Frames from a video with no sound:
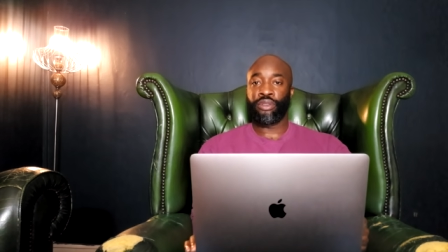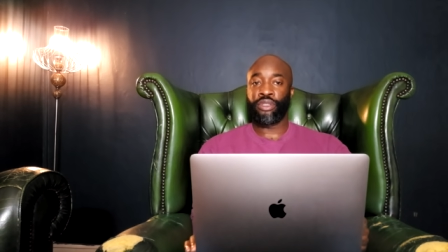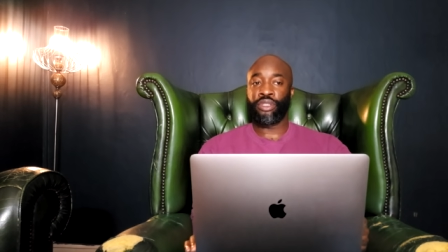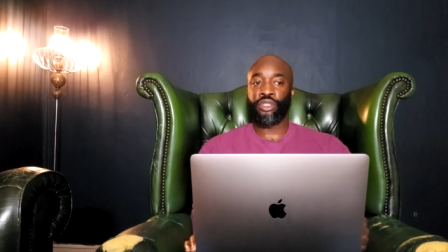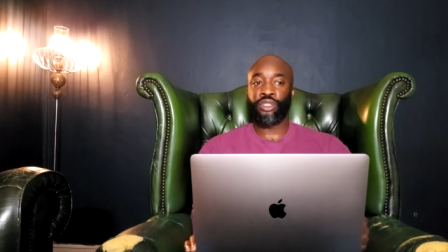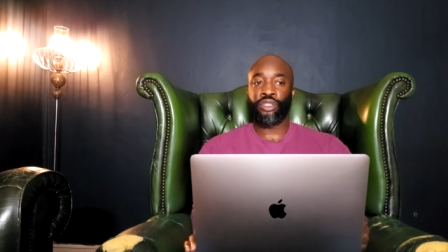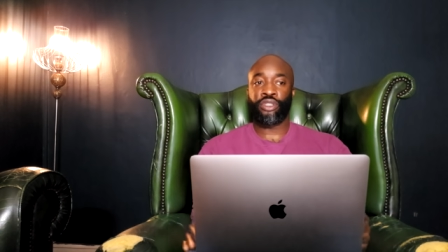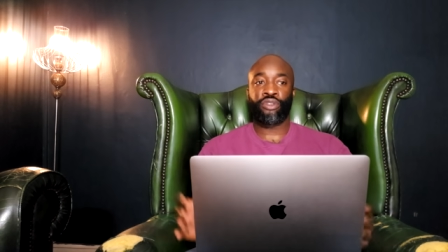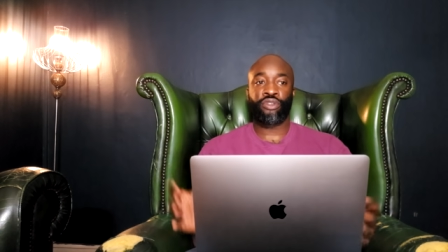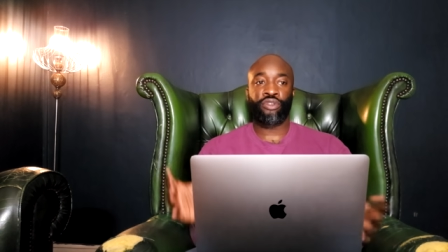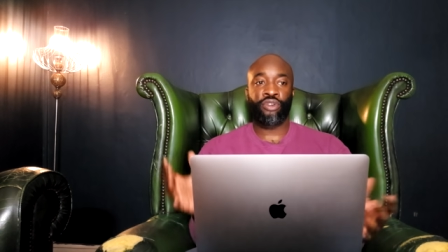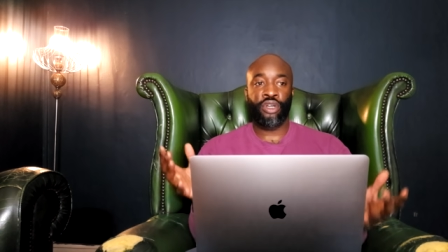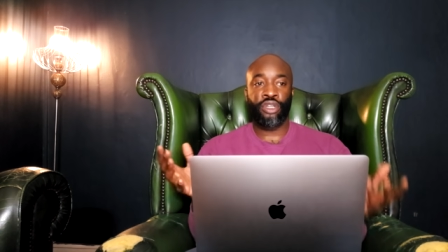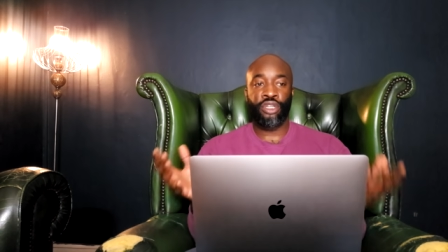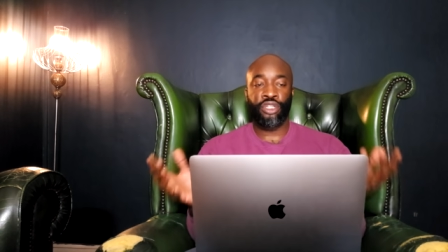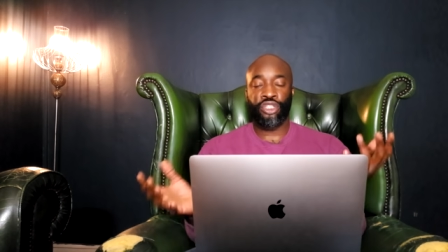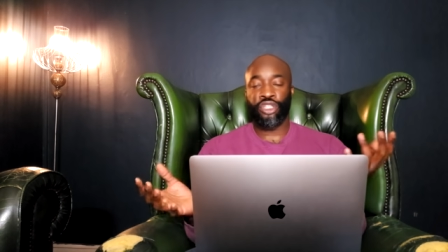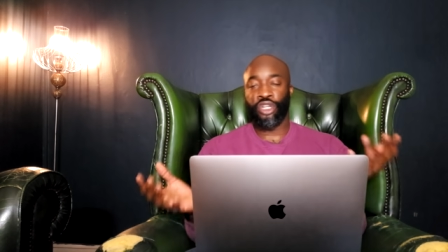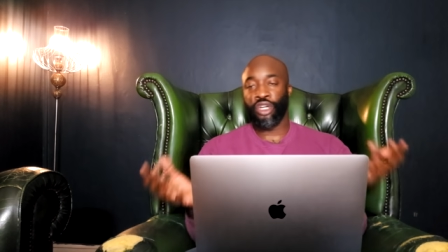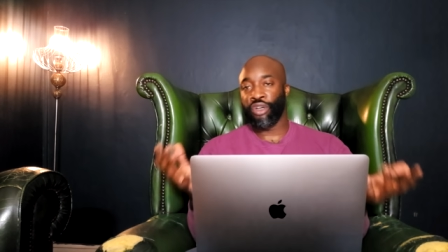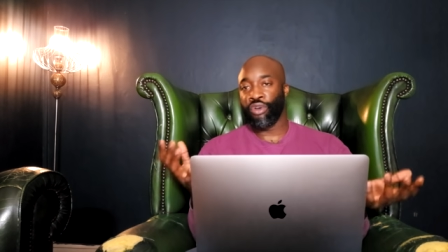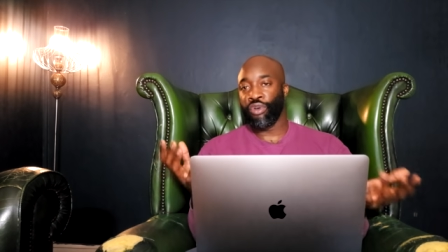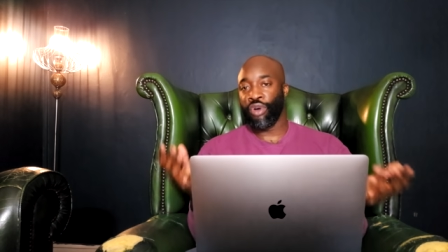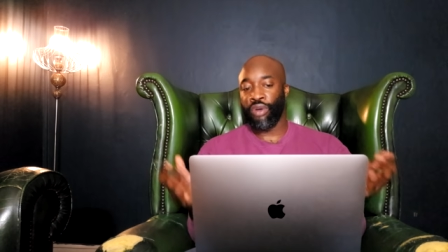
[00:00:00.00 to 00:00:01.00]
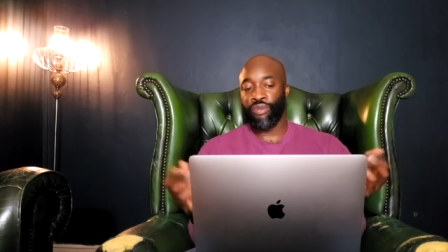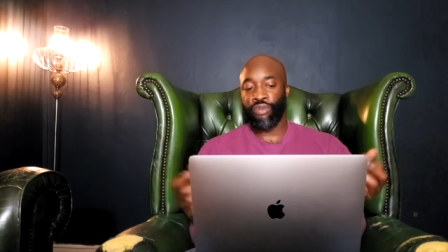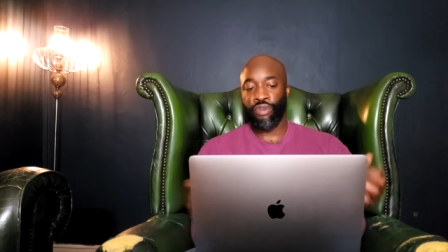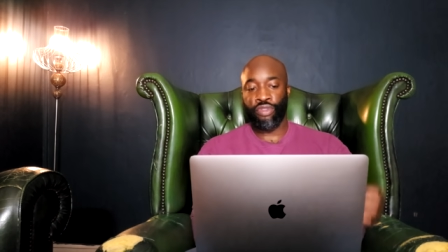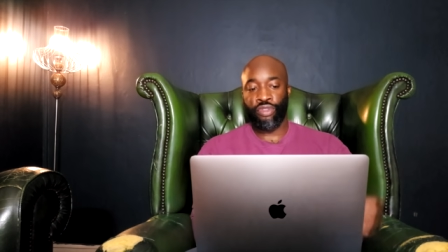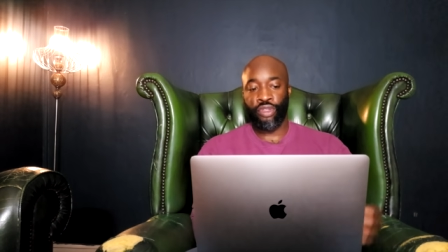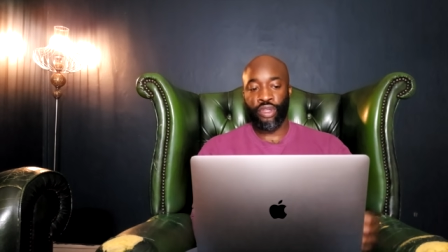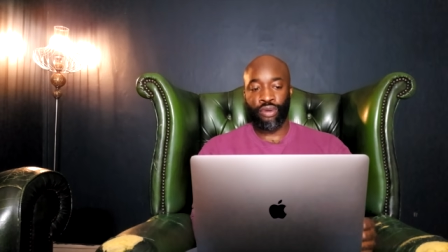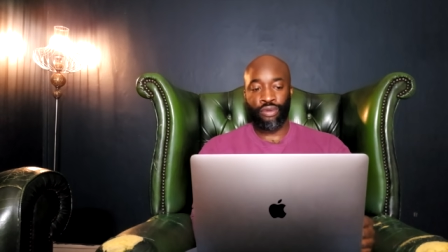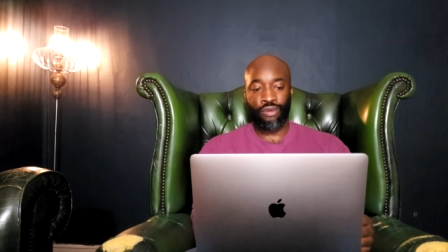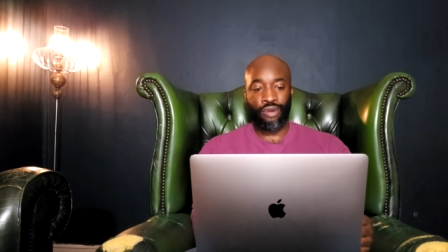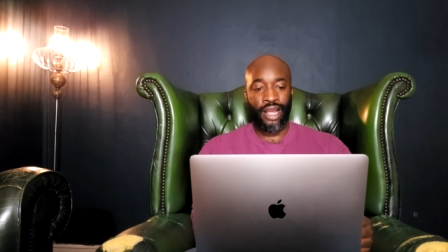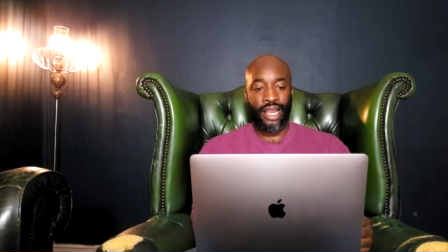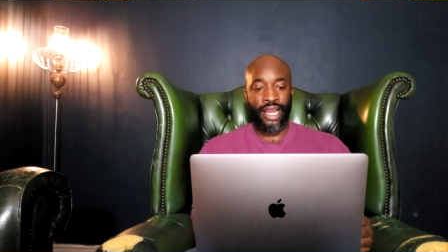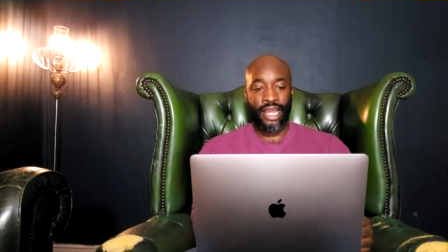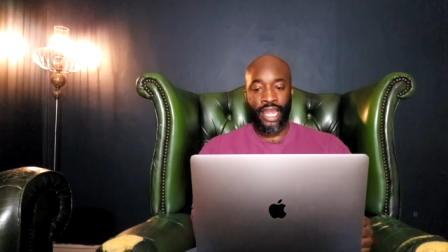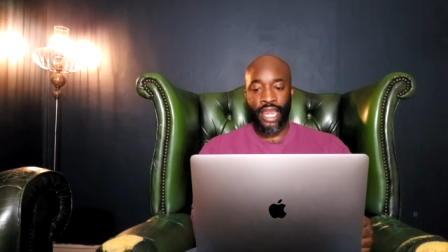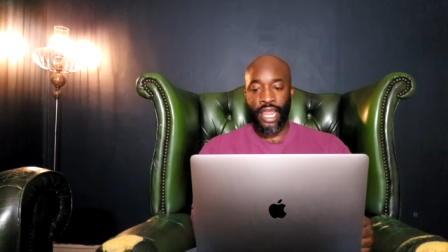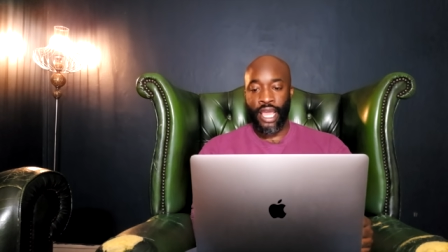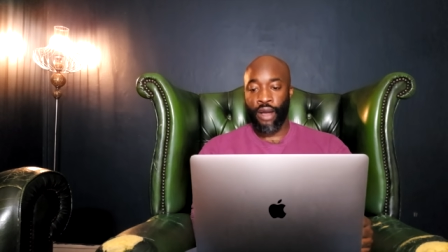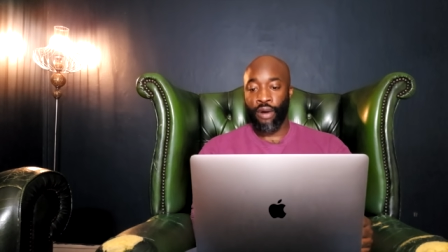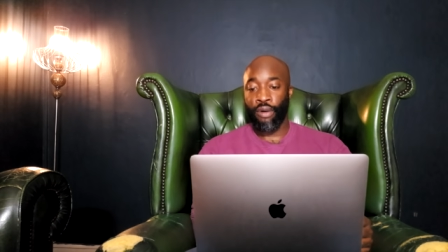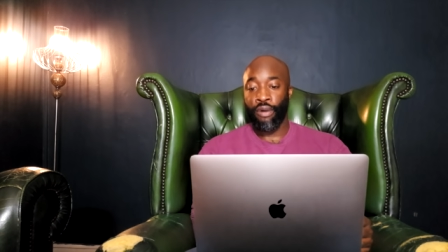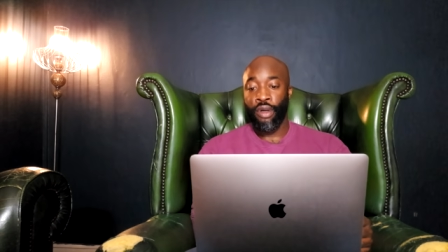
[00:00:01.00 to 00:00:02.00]
It's just trying to juggle everything right
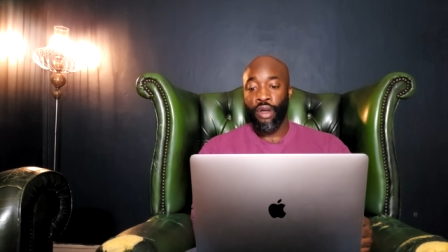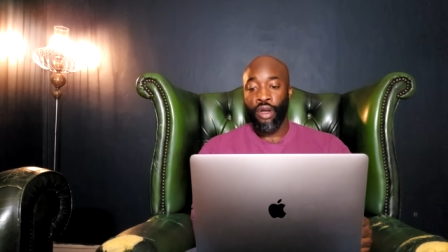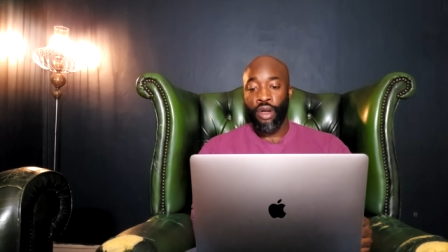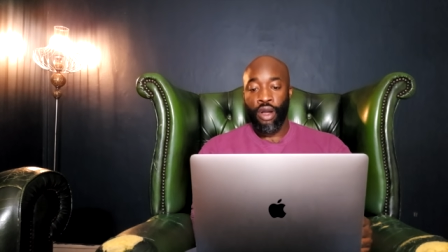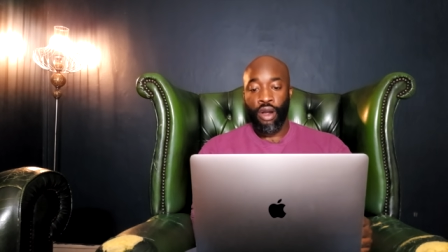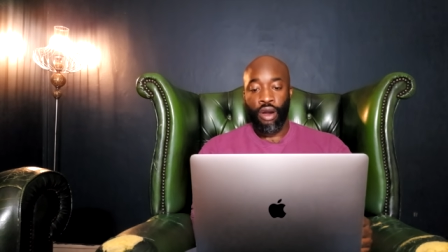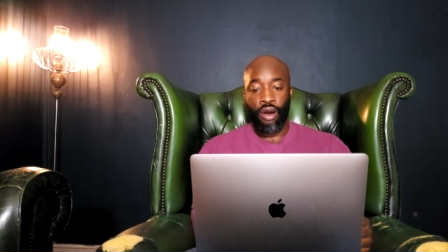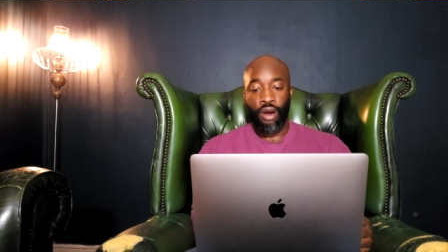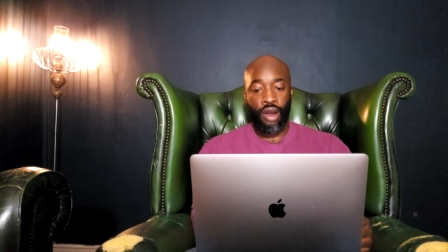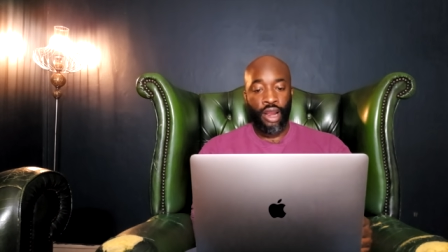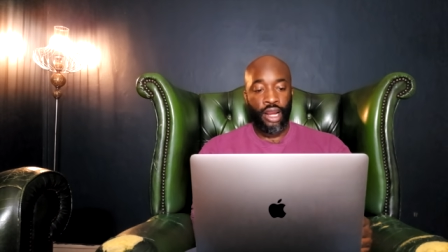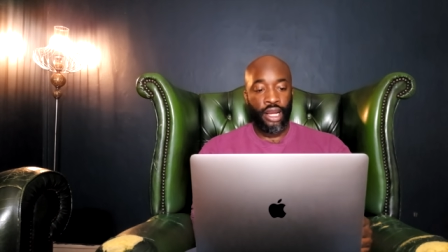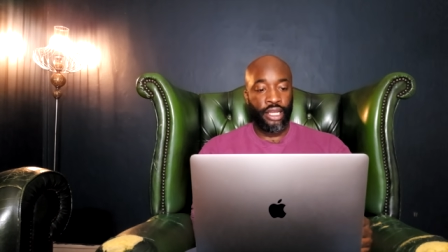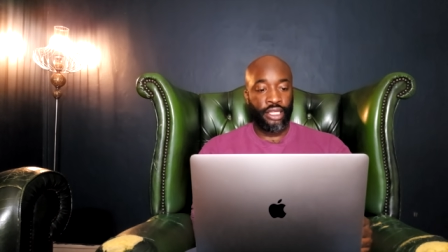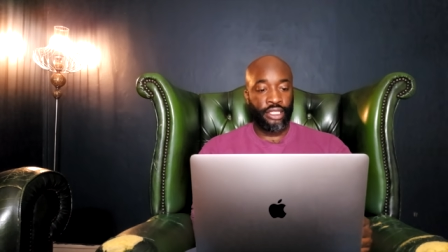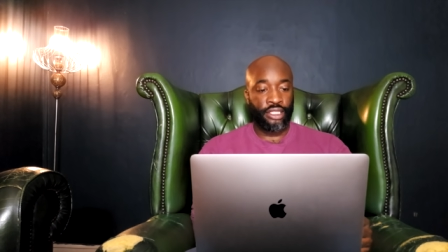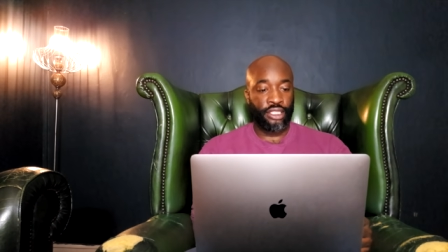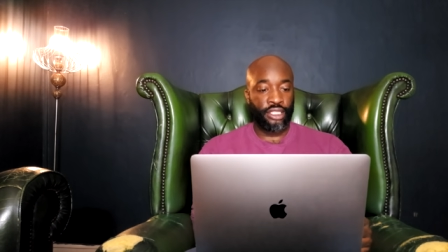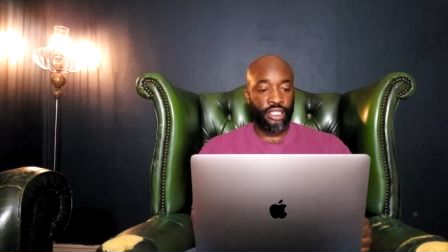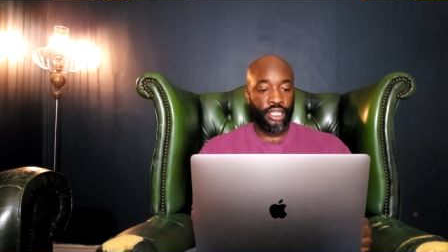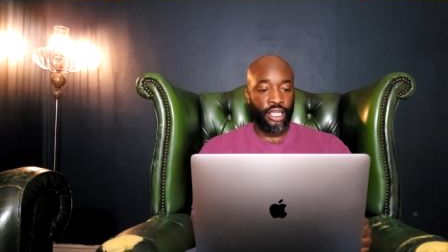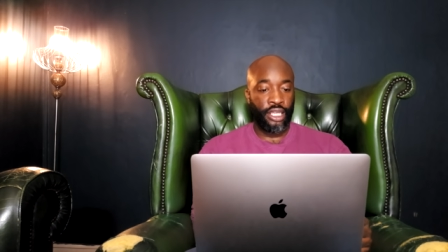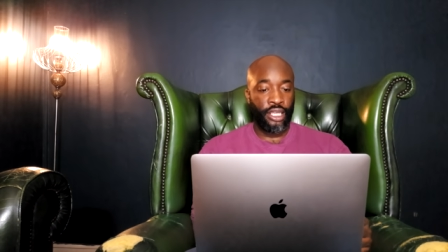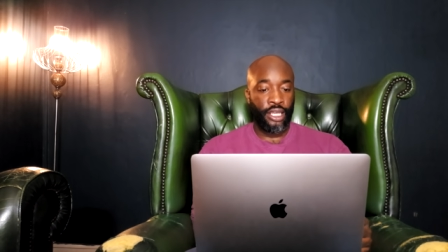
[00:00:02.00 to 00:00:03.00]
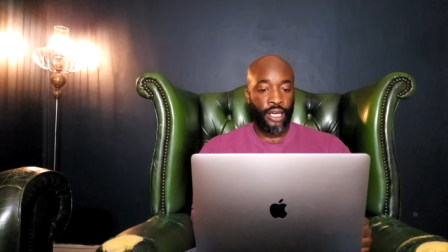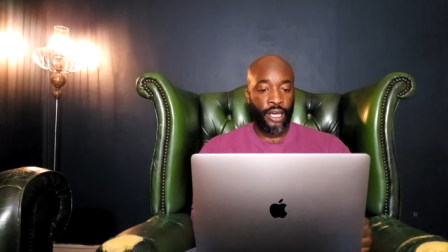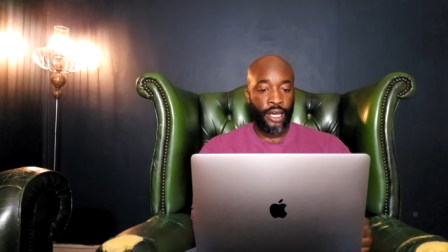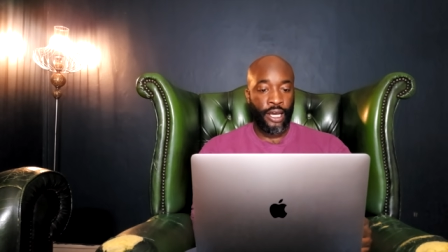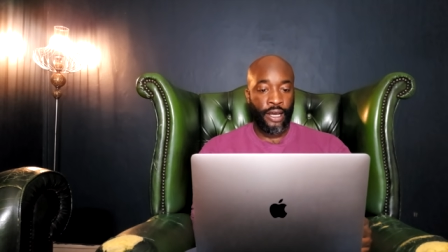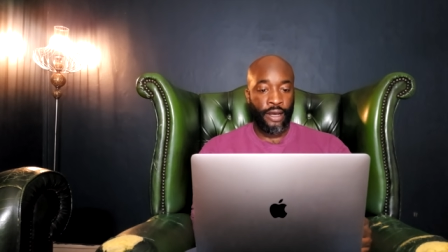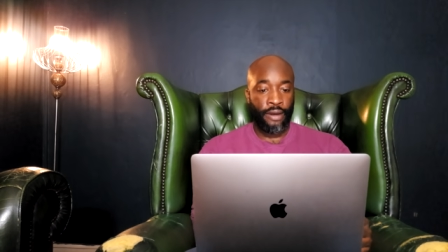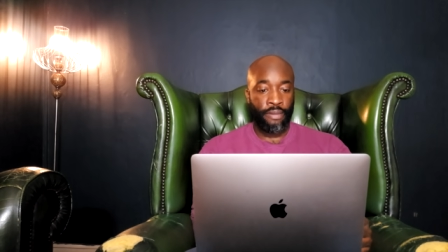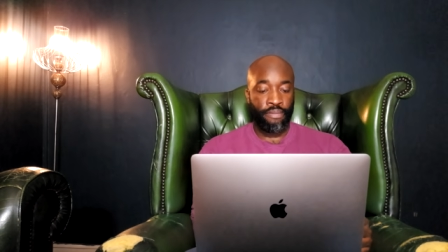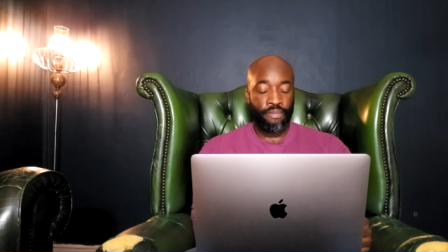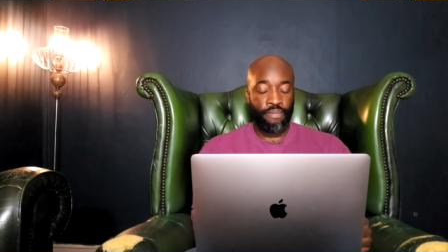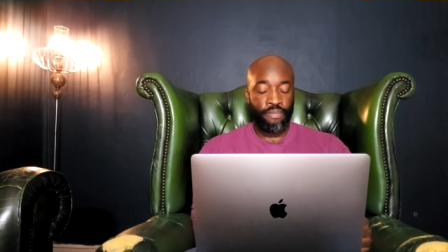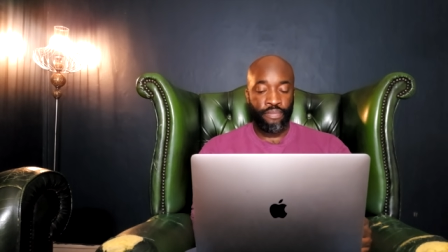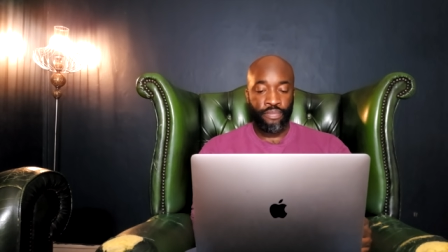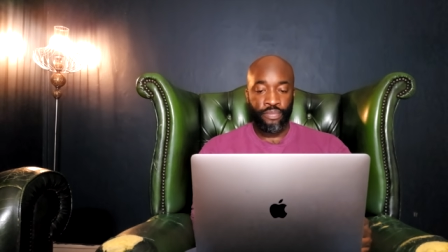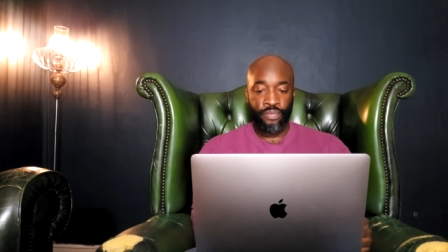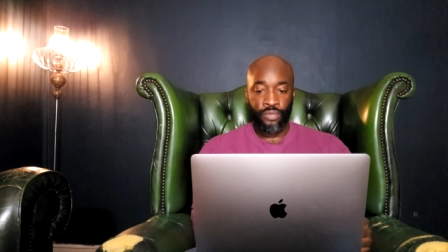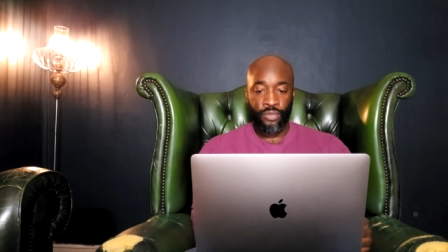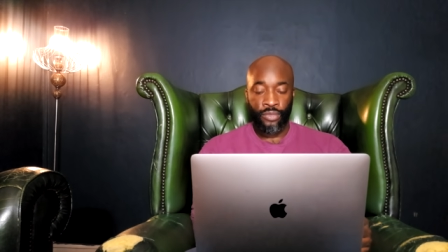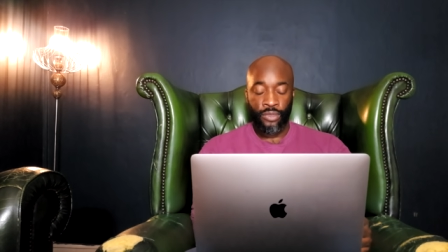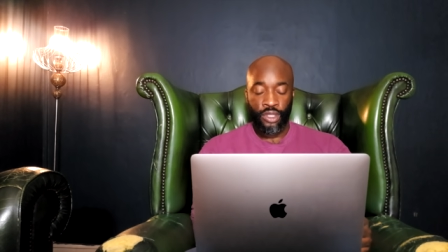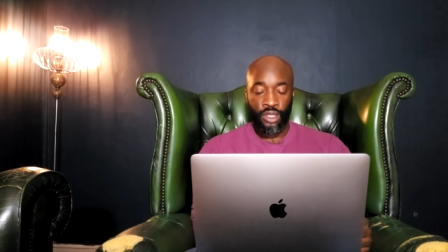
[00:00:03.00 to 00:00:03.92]
now. All right, let's see um,